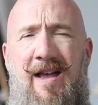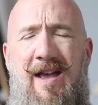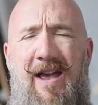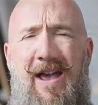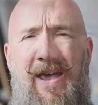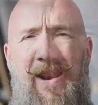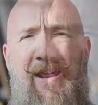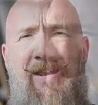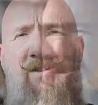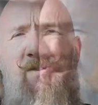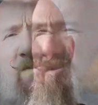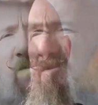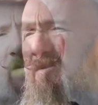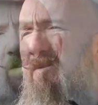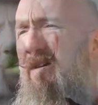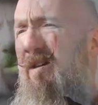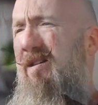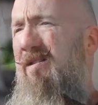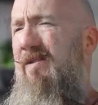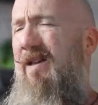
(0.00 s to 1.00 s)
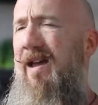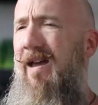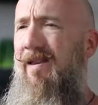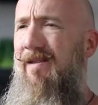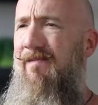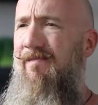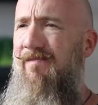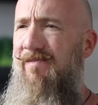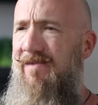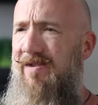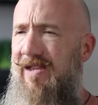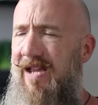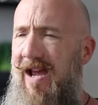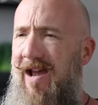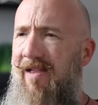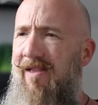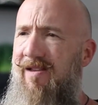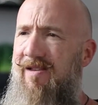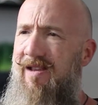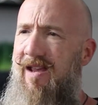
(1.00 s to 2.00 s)
And I do think that
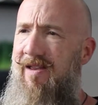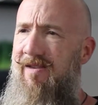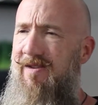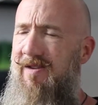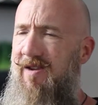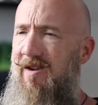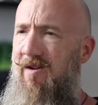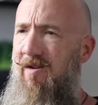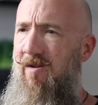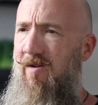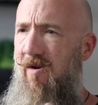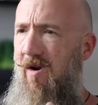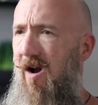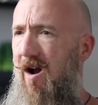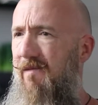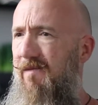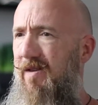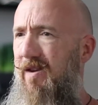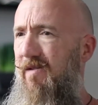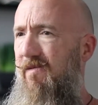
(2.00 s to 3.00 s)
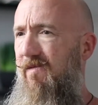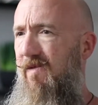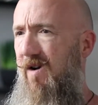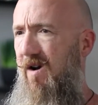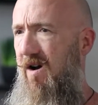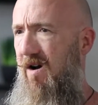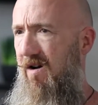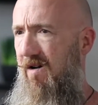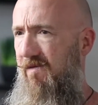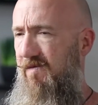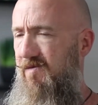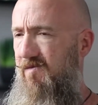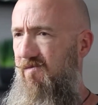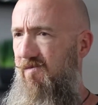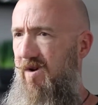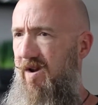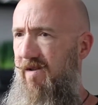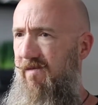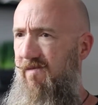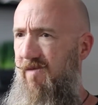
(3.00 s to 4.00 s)
talent and skill are often involved
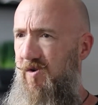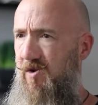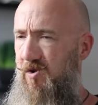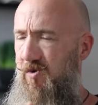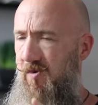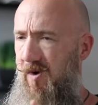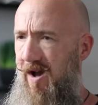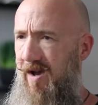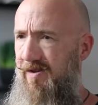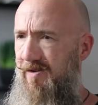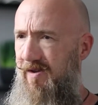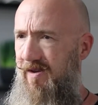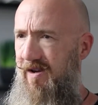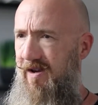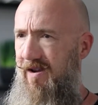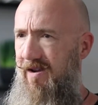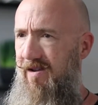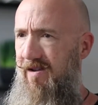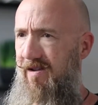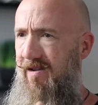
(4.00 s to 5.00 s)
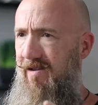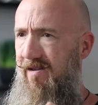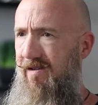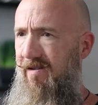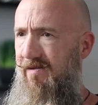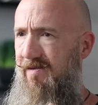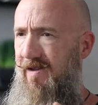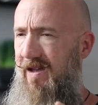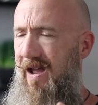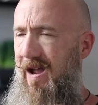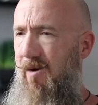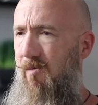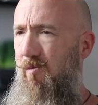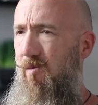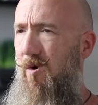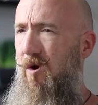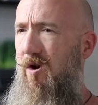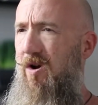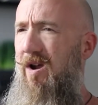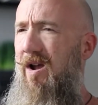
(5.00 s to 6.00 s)
when virtuosity is at
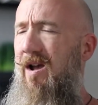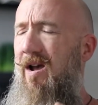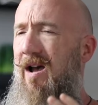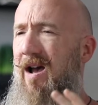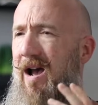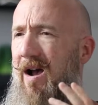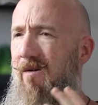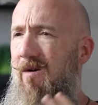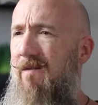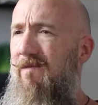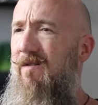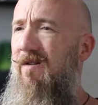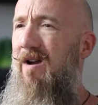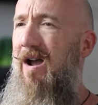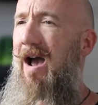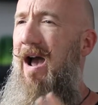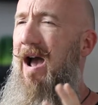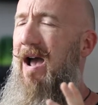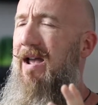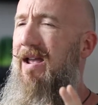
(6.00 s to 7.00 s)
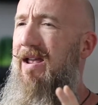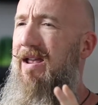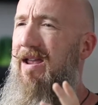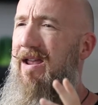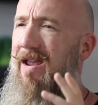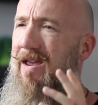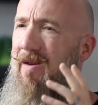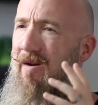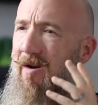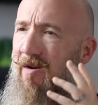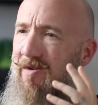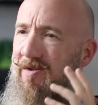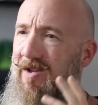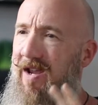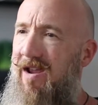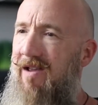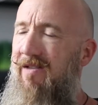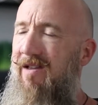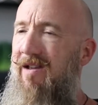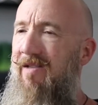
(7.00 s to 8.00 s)
work. However, in our
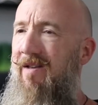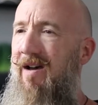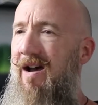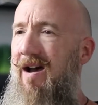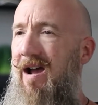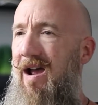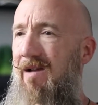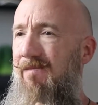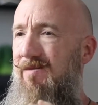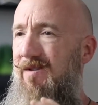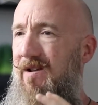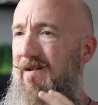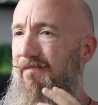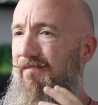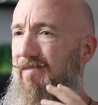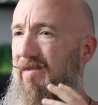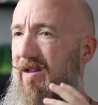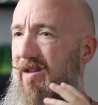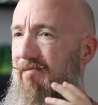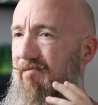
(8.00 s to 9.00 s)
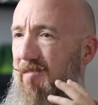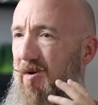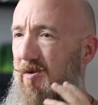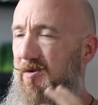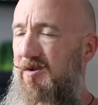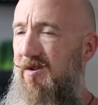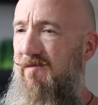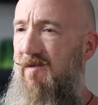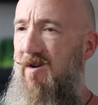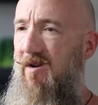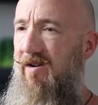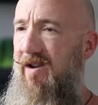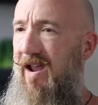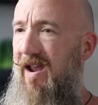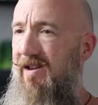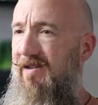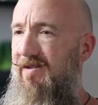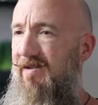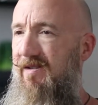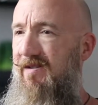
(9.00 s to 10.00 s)
daily lives, in most of our
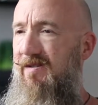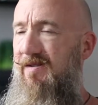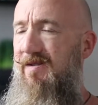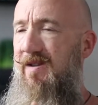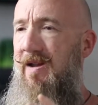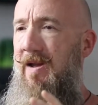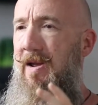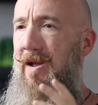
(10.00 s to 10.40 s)
cases,